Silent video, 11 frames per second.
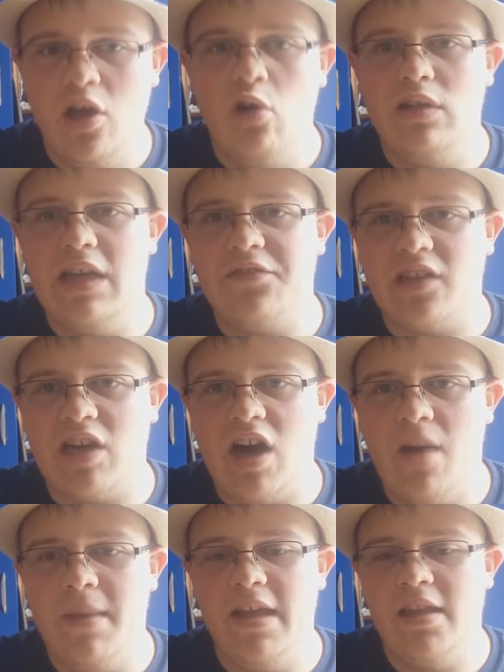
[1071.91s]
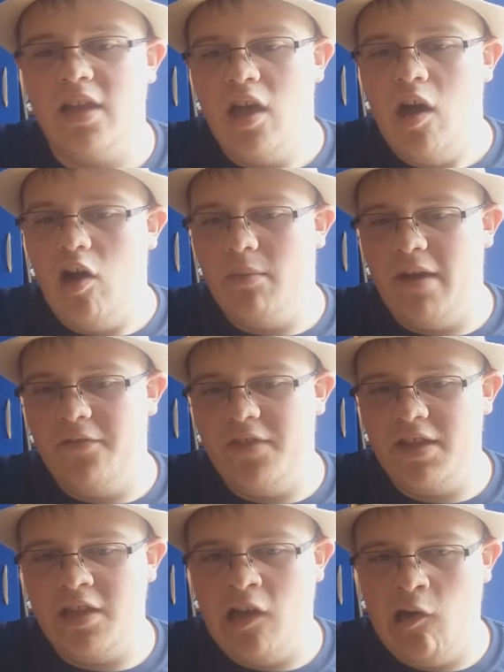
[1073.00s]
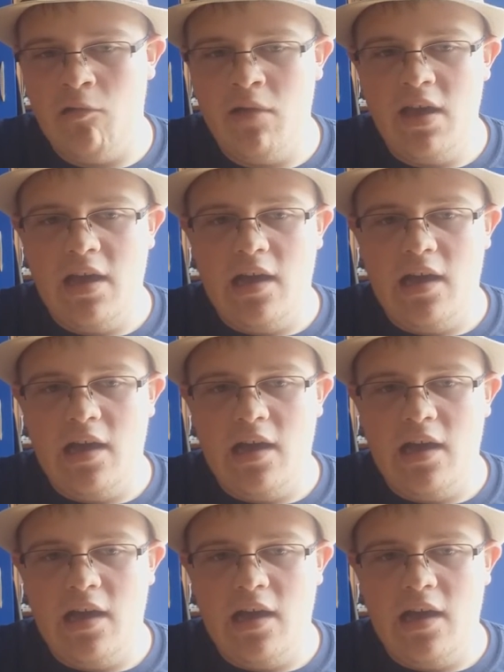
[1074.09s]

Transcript: who left a comment on my video